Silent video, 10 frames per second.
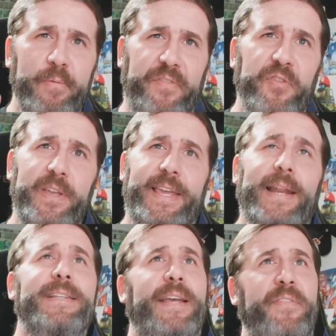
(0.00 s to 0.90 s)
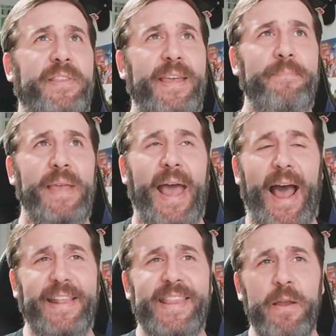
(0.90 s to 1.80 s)
we fully get into everything,
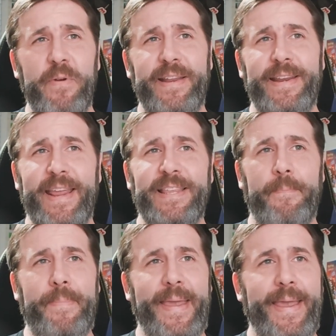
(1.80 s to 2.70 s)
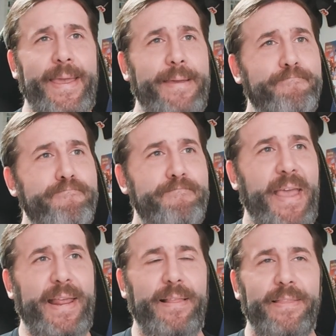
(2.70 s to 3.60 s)
I think we need to be
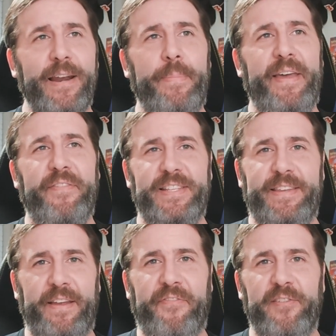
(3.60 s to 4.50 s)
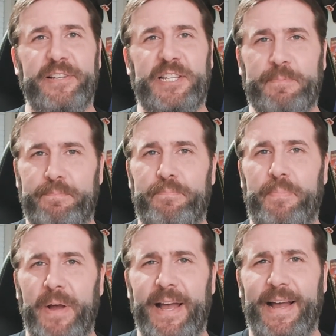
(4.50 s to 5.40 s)
in a little bit of a different
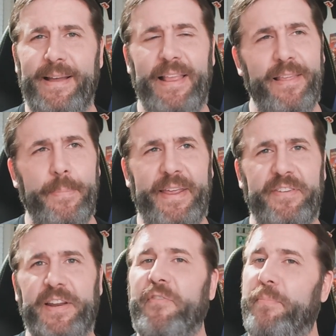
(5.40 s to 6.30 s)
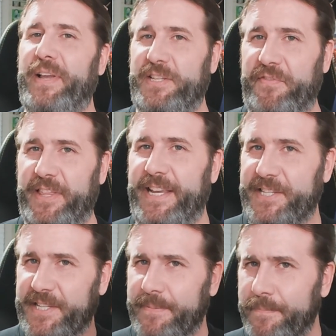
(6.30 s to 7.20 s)
place for
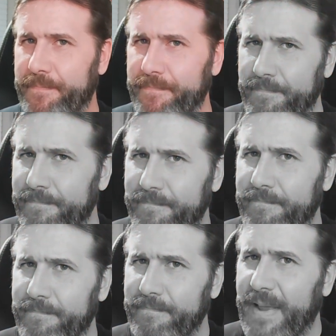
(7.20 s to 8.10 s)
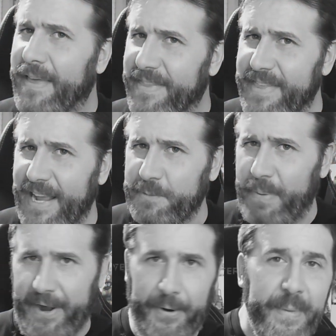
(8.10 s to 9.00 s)
this. That's
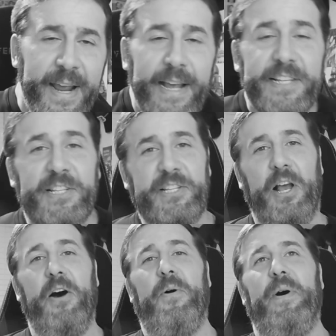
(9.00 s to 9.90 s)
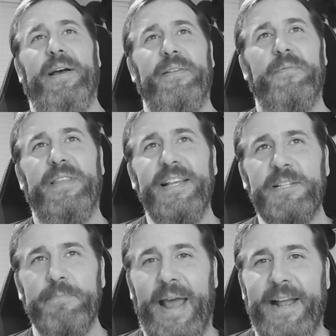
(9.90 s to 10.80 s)
better. So
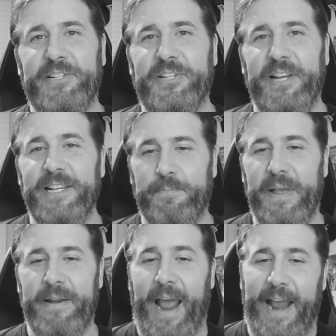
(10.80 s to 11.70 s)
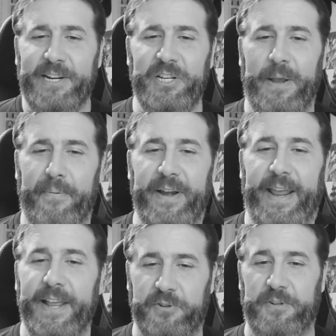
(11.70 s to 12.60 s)
this match has been actually a
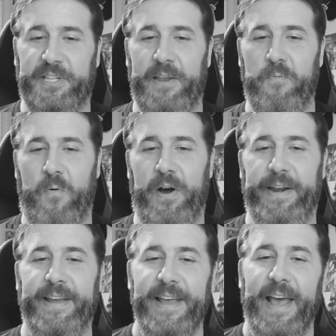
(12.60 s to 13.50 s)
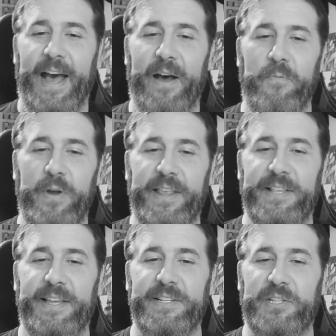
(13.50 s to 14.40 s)
pretty interesting one with